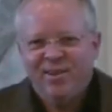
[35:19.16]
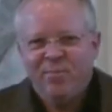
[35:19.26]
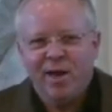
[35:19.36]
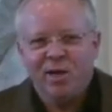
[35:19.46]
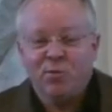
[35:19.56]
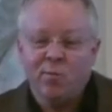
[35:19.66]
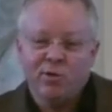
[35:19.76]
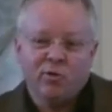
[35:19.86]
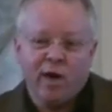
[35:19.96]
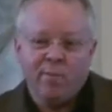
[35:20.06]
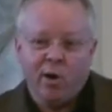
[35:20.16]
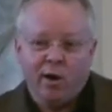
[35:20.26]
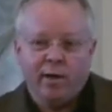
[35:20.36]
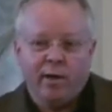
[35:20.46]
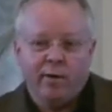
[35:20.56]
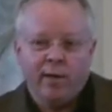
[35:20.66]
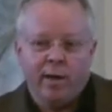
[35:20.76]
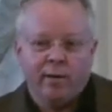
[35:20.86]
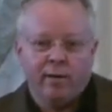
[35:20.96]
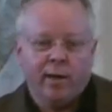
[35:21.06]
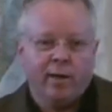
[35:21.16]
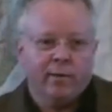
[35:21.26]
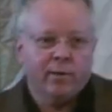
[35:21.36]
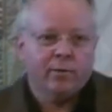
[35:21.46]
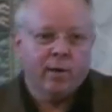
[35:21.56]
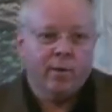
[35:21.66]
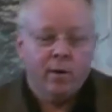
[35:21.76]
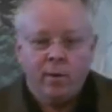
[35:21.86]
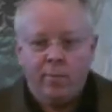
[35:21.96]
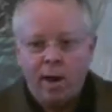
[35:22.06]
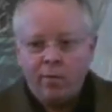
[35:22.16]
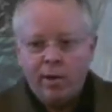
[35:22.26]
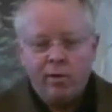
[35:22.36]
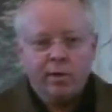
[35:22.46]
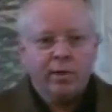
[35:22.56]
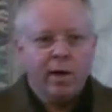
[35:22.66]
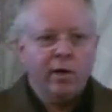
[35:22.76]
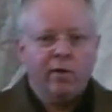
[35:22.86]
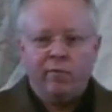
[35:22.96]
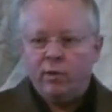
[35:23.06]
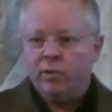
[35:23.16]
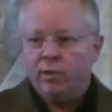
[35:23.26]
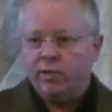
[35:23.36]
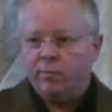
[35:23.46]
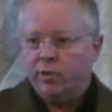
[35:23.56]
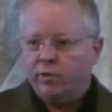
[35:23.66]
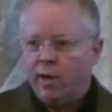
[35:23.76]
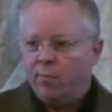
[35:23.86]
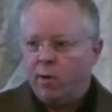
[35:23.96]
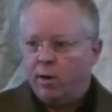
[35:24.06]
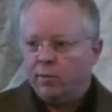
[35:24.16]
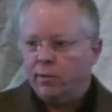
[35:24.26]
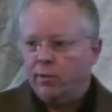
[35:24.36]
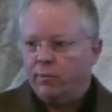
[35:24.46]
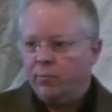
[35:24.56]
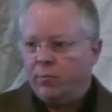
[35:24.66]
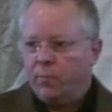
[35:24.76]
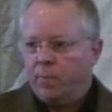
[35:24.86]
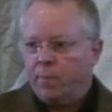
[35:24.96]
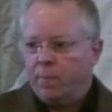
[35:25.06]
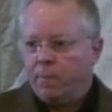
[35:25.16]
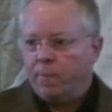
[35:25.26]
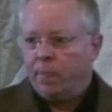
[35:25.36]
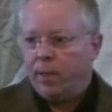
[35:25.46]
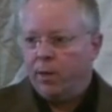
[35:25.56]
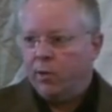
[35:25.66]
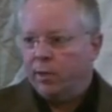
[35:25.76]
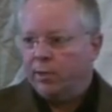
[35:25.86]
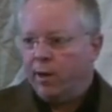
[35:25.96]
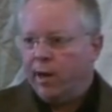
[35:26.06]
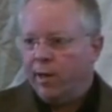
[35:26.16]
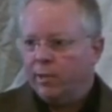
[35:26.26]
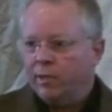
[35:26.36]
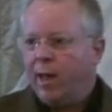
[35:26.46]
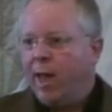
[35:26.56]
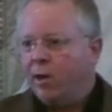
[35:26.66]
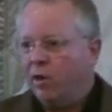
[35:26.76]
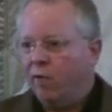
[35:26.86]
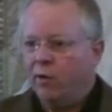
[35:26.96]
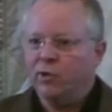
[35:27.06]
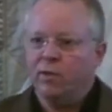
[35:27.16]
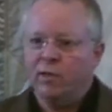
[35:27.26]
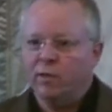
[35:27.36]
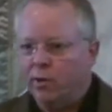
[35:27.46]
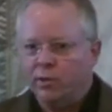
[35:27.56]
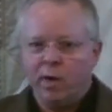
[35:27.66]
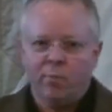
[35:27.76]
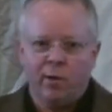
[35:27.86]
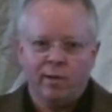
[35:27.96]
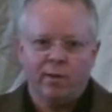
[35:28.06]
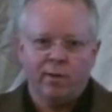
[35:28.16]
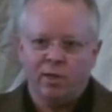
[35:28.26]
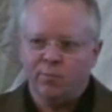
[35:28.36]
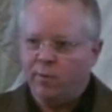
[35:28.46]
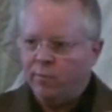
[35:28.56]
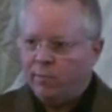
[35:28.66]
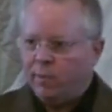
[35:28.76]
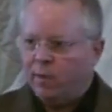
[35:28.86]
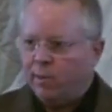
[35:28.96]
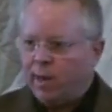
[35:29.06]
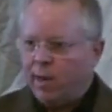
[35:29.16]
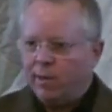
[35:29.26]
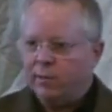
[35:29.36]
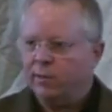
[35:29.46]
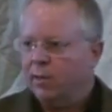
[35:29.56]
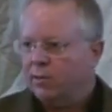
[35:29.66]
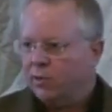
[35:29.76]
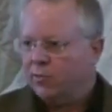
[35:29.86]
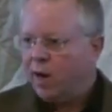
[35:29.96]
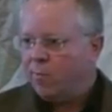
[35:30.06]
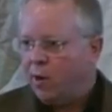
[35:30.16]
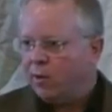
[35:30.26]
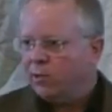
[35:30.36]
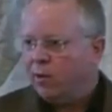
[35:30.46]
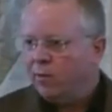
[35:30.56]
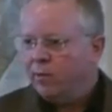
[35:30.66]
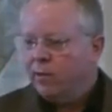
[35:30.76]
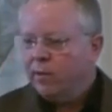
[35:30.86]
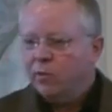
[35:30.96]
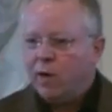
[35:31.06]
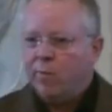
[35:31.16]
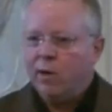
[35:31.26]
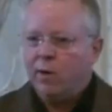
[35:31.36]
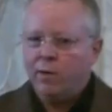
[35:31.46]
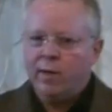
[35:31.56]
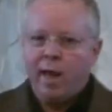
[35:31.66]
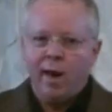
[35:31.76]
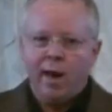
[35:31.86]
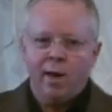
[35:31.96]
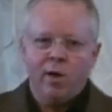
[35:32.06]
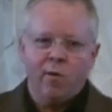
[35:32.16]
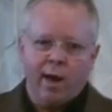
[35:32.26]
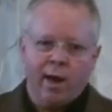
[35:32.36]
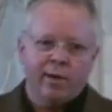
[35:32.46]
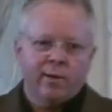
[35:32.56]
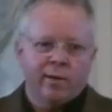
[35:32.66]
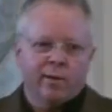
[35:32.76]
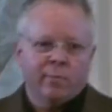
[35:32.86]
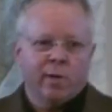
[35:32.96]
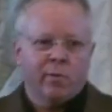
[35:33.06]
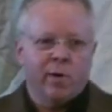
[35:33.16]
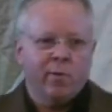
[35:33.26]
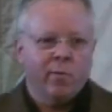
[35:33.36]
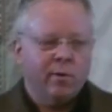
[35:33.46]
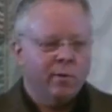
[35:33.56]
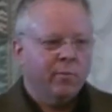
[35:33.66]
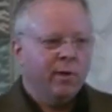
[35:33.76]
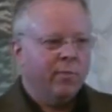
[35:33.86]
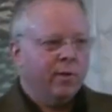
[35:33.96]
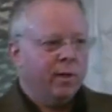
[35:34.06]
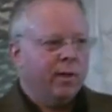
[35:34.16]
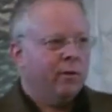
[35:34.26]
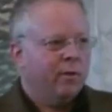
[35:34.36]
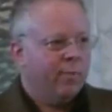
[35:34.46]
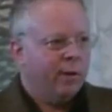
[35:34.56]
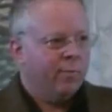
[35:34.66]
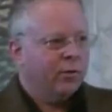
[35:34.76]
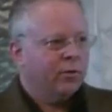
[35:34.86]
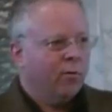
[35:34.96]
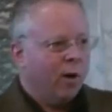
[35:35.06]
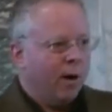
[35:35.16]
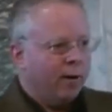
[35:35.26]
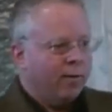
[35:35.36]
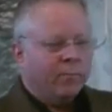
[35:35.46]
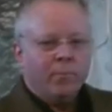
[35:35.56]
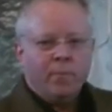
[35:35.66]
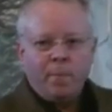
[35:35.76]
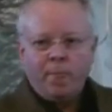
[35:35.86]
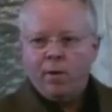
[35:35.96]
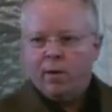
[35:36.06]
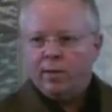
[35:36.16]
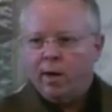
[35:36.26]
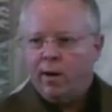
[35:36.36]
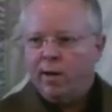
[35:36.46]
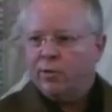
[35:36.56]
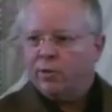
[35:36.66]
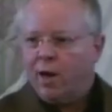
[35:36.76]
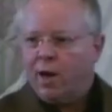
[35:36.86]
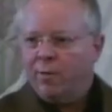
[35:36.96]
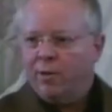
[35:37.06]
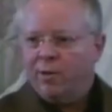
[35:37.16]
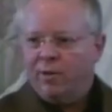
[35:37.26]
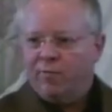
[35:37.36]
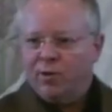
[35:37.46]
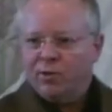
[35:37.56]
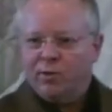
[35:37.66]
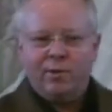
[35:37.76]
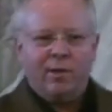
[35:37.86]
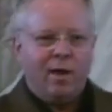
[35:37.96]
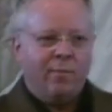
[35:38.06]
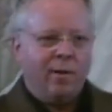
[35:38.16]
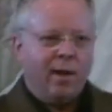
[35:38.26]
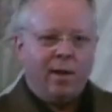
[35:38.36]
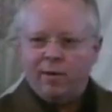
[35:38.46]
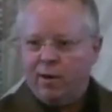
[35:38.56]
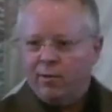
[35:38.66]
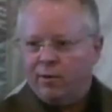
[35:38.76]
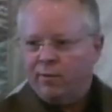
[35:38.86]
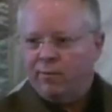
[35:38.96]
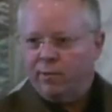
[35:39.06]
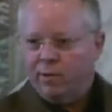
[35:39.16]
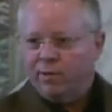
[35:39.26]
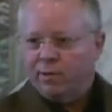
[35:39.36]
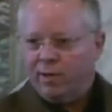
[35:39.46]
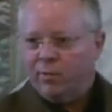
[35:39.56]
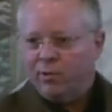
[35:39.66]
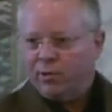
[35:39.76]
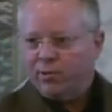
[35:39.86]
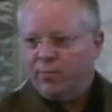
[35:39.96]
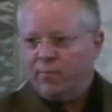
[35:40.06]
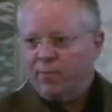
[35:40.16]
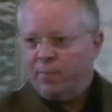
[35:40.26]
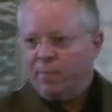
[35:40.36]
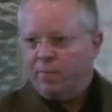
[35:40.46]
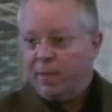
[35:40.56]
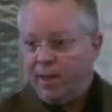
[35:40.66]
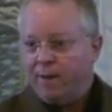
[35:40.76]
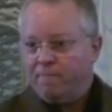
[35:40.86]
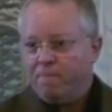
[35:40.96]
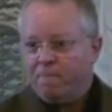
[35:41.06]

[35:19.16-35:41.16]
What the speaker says: biggest one was a trademark, you know, getting things trademarked. But by the way, Unitarian Universalism is trademarked too. Now, Unitarianism and Universalism are separate entities, but combined, it's a trademark. So that's why we call it the NAUA. But we will include members who are Unitarians, comma, Universalists, comma, and other religious liberals. Okay.